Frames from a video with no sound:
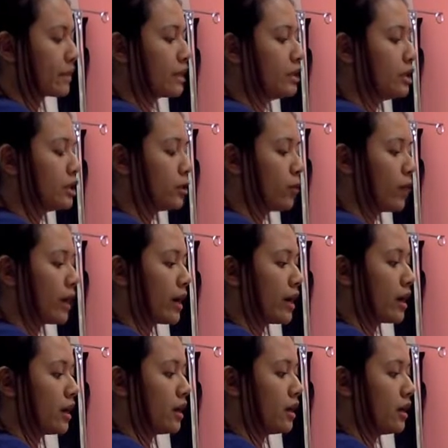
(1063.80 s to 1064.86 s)
you should
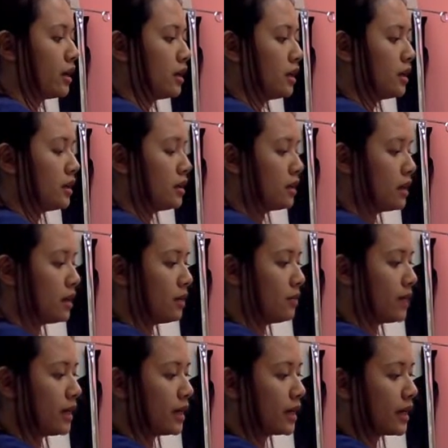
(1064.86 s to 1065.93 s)
wear a
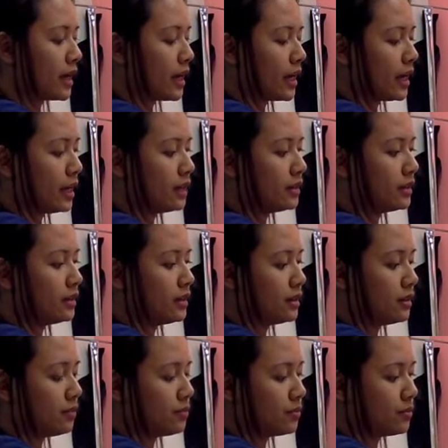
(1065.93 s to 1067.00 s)
Medicaid
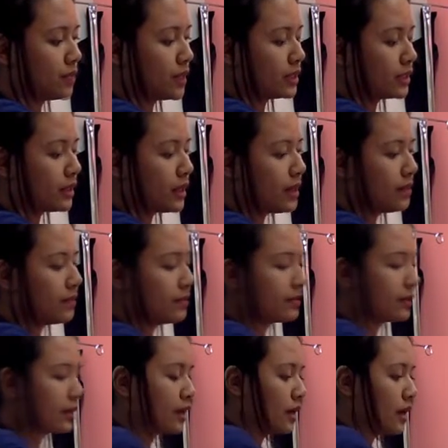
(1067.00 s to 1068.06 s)
bracelet.
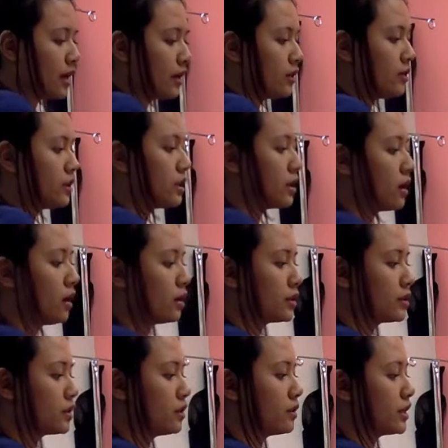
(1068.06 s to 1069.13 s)
You should
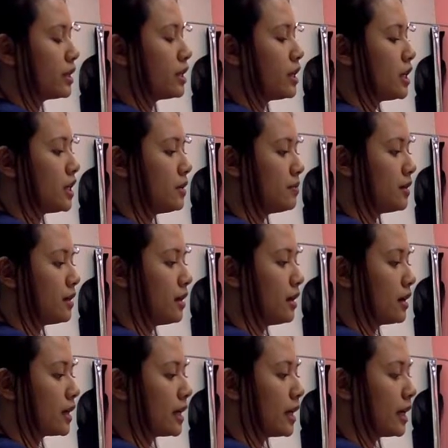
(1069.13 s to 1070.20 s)
also keep
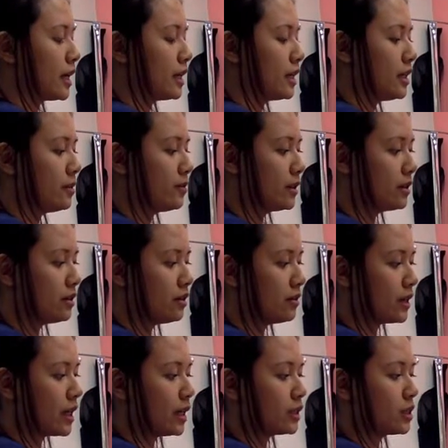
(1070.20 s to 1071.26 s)
candy with you in
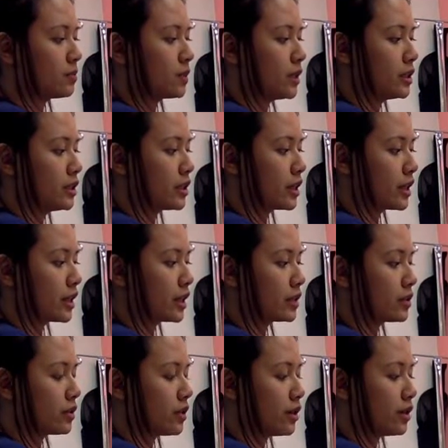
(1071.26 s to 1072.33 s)
case your blood sugar gets
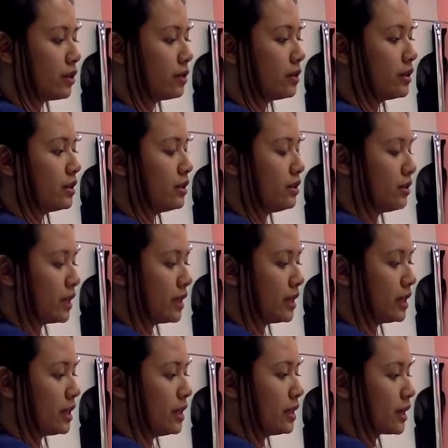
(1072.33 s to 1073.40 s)
low. You can
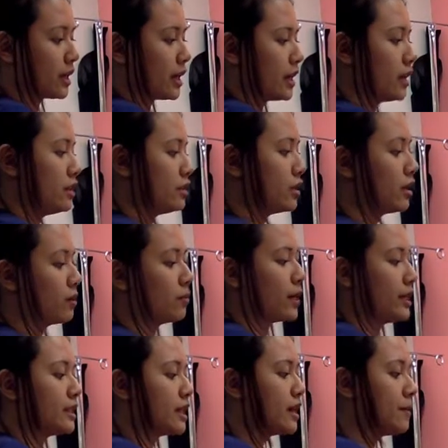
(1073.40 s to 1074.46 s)
eat your candy to help
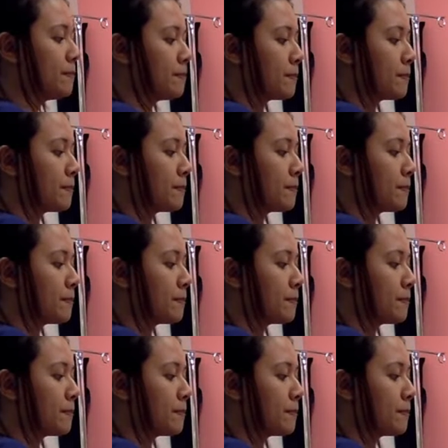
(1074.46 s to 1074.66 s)
raise it.